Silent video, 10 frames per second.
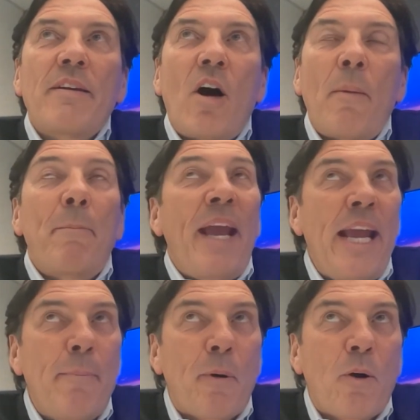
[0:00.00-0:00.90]
on
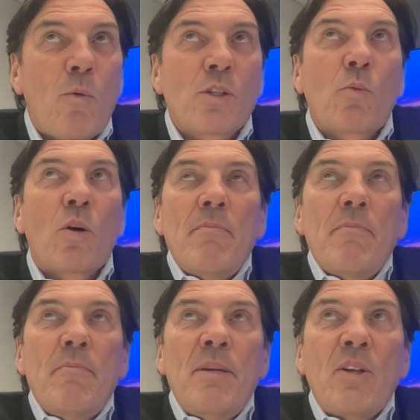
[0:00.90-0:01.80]
paper was worth
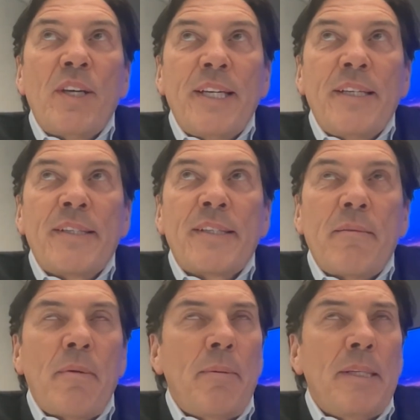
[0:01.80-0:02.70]
millions and
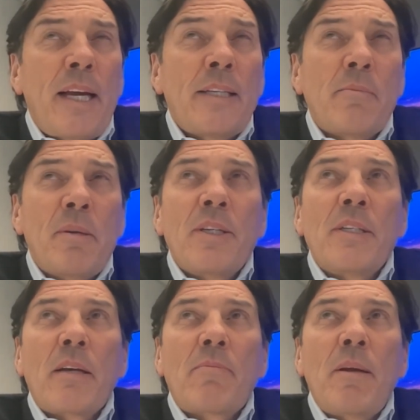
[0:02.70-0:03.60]
maybe tens of millions,
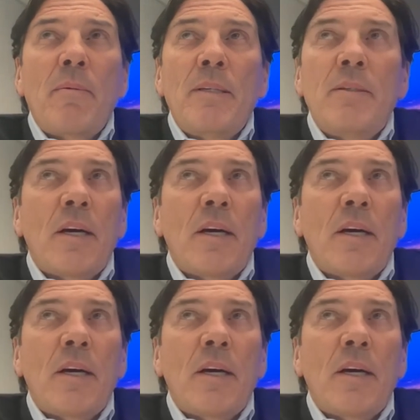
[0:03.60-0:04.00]
like maybe,